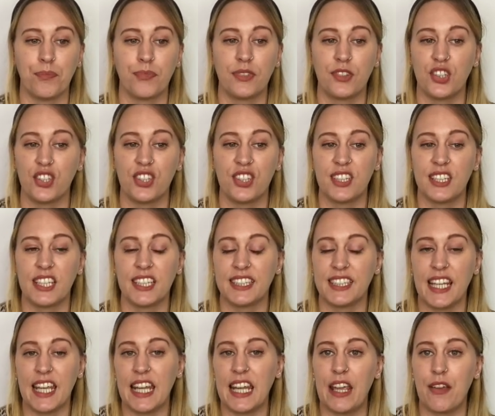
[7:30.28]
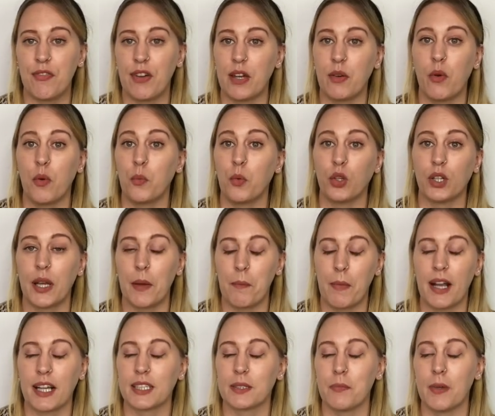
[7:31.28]
just to see if anyone would get
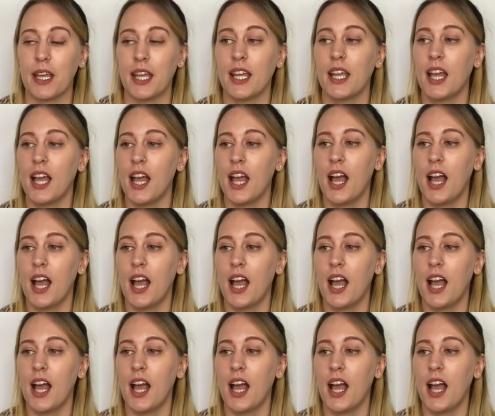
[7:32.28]
back to me.